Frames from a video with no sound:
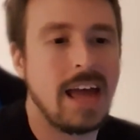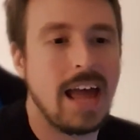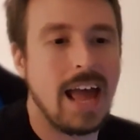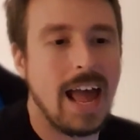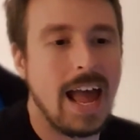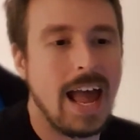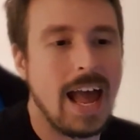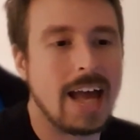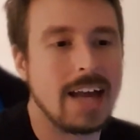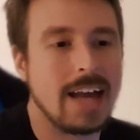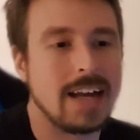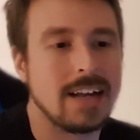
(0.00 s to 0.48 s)

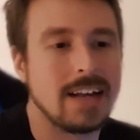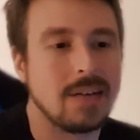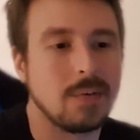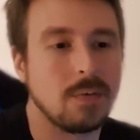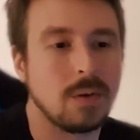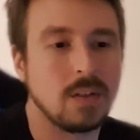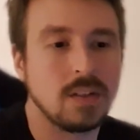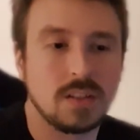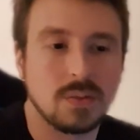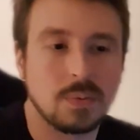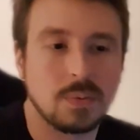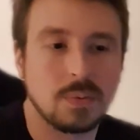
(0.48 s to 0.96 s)
And
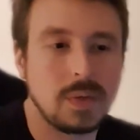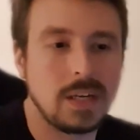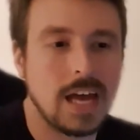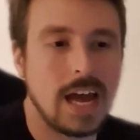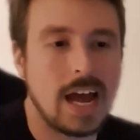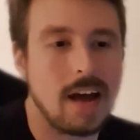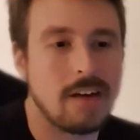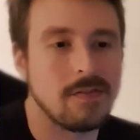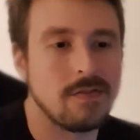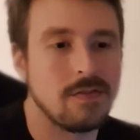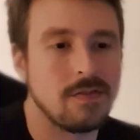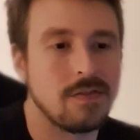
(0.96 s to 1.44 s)
once we
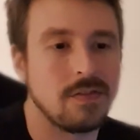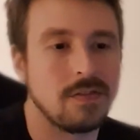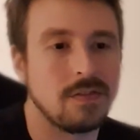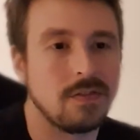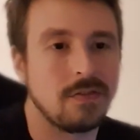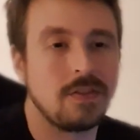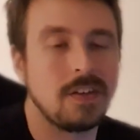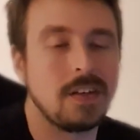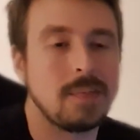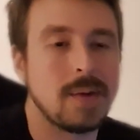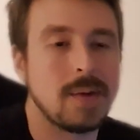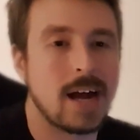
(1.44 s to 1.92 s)
have
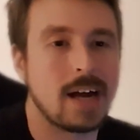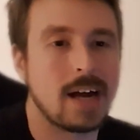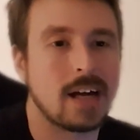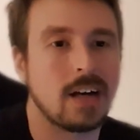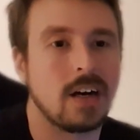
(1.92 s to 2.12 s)
feedback